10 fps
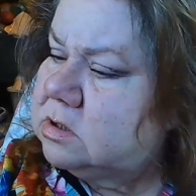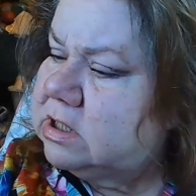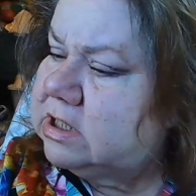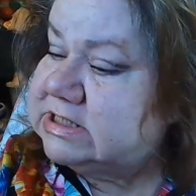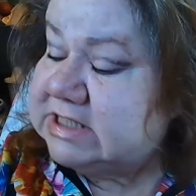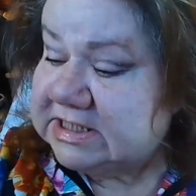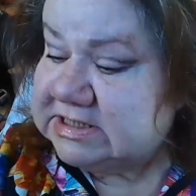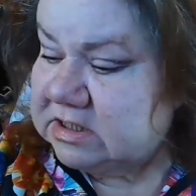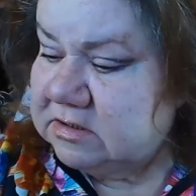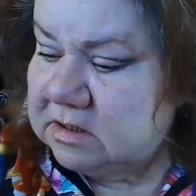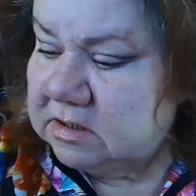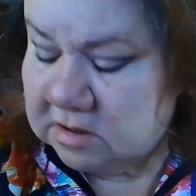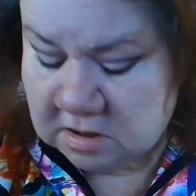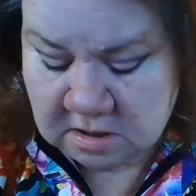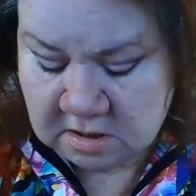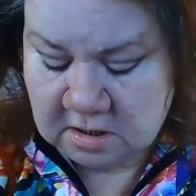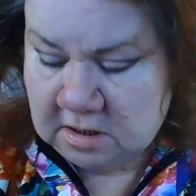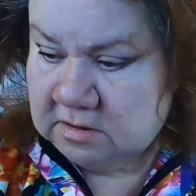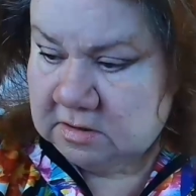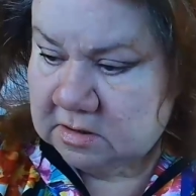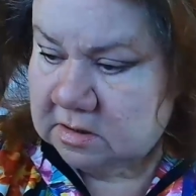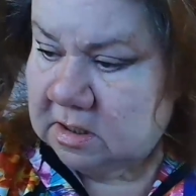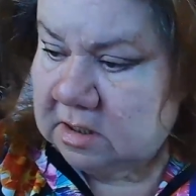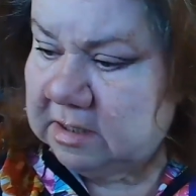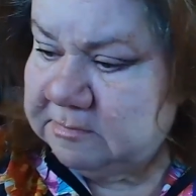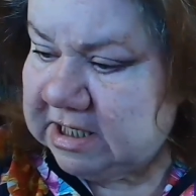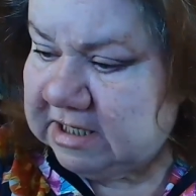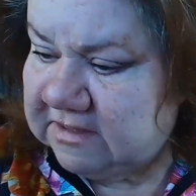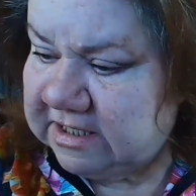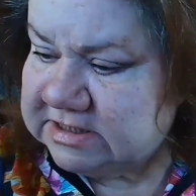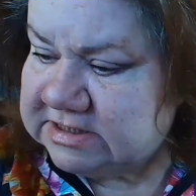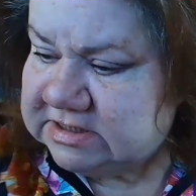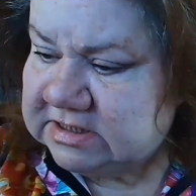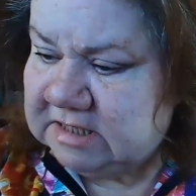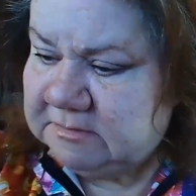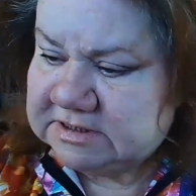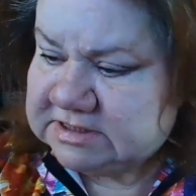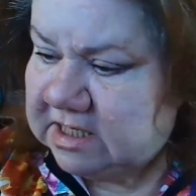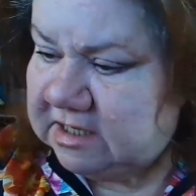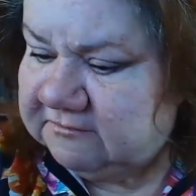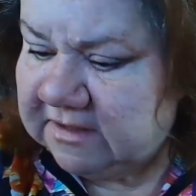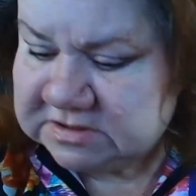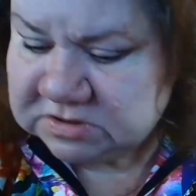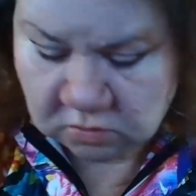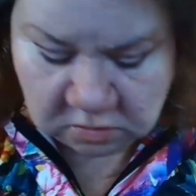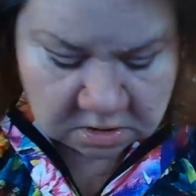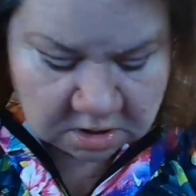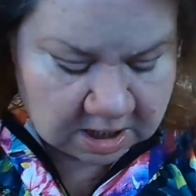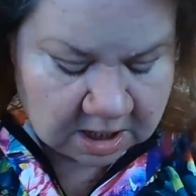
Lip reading: it's tested on not many things to keep it safe. That's cool.